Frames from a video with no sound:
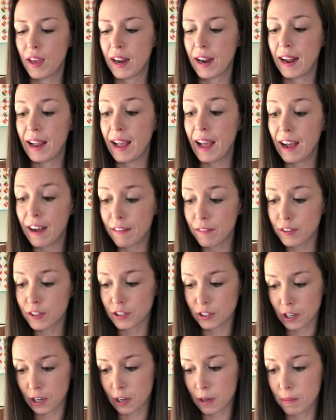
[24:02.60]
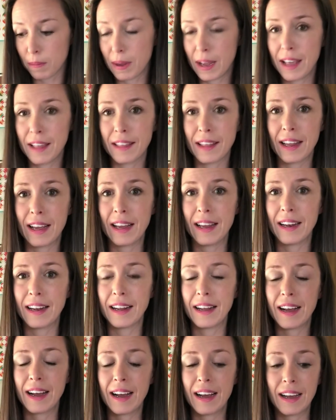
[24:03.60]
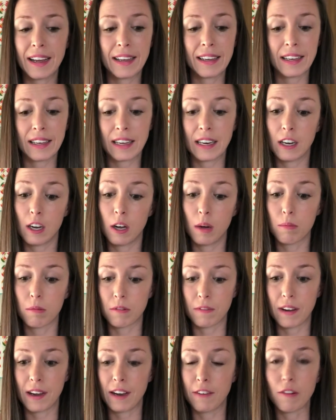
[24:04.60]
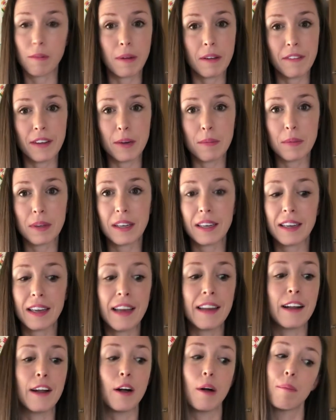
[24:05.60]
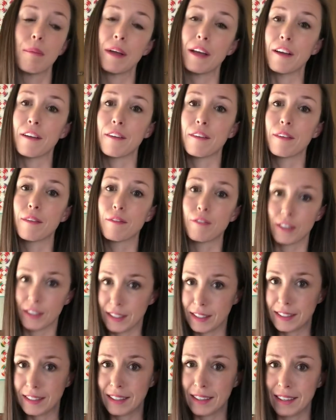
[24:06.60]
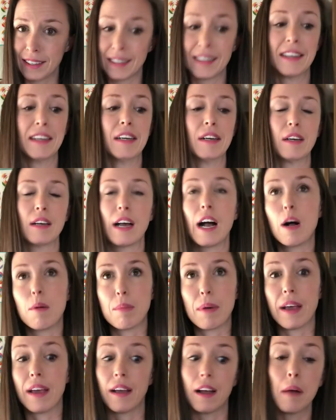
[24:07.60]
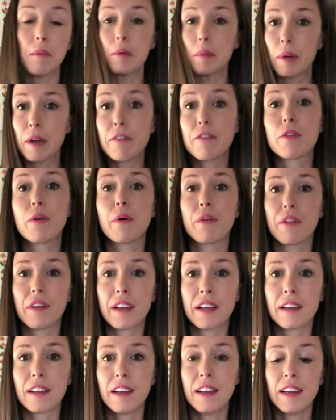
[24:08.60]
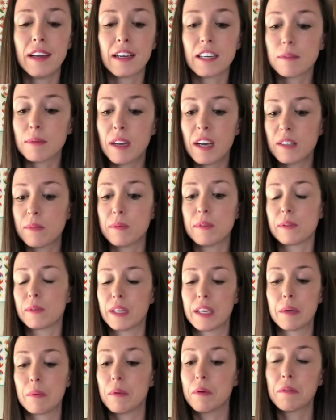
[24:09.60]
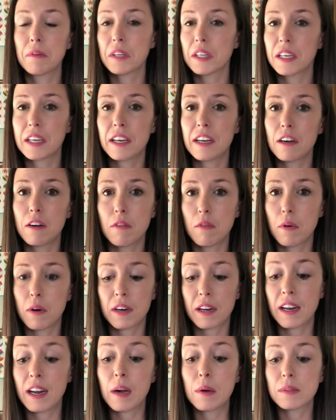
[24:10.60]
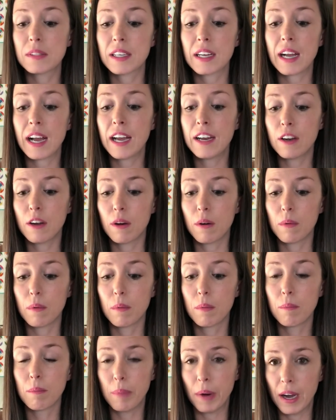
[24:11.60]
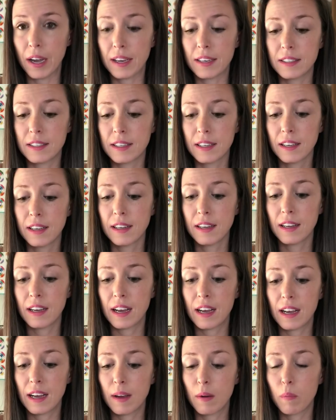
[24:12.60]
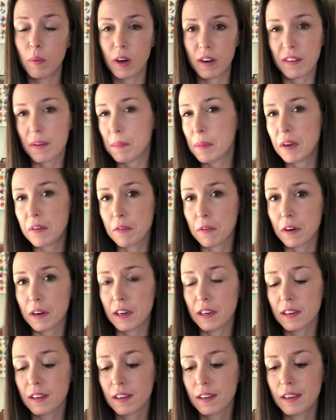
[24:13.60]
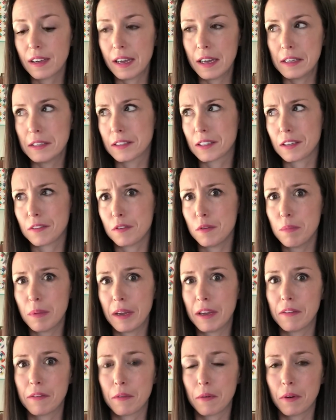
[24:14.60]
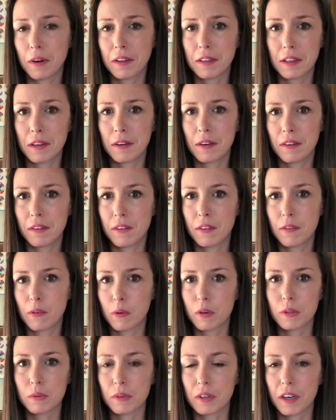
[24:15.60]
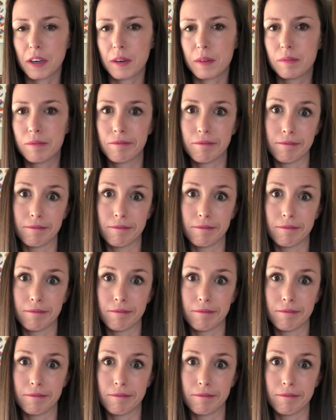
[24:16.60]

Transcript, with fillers: that I have the shop and that I can help provide for my family and help pay for Disney. Help pay. I'm gonna pay for the whole thing. Because my husband's like, we really can't afford it. And I was like, I know, but what if I paid for it? And he's like, if you paid for it, then of course we'll go.